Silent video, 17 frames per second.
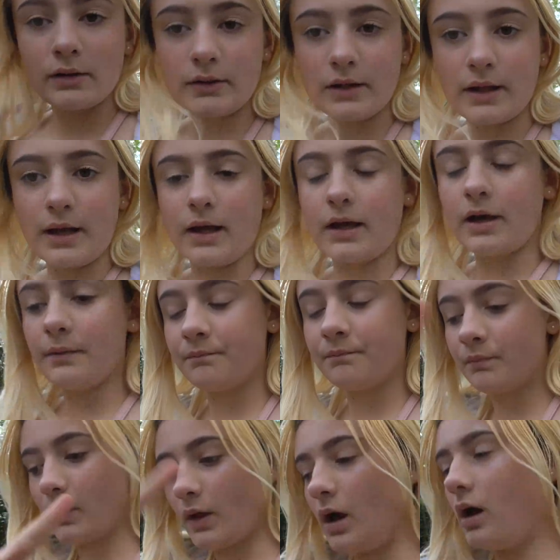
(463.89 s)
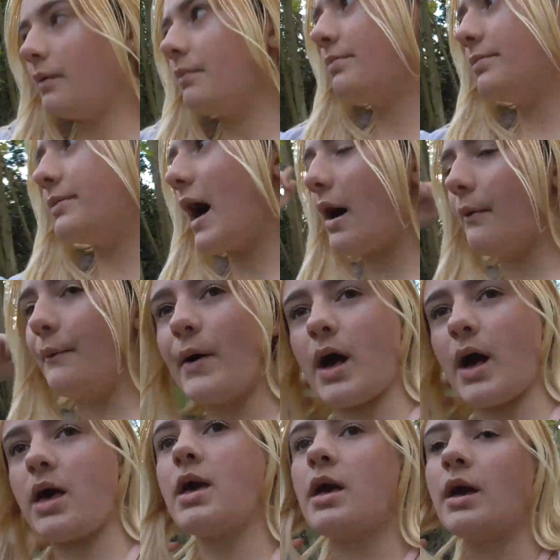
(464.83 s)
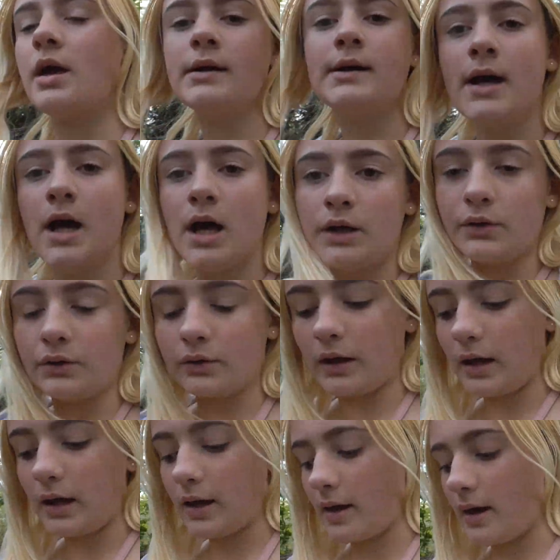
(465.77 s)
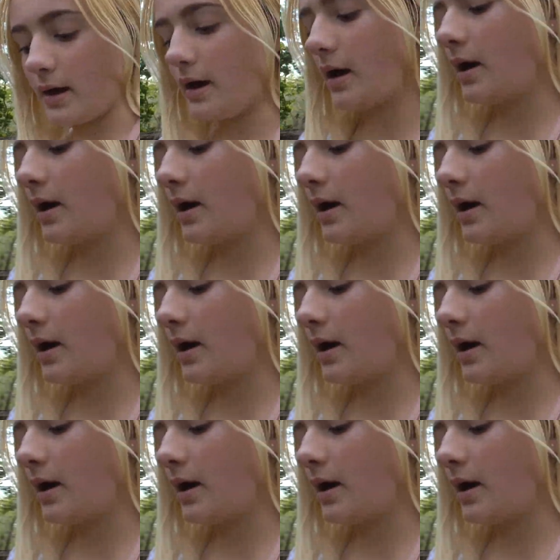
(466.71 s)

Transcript: near up that way, not near here.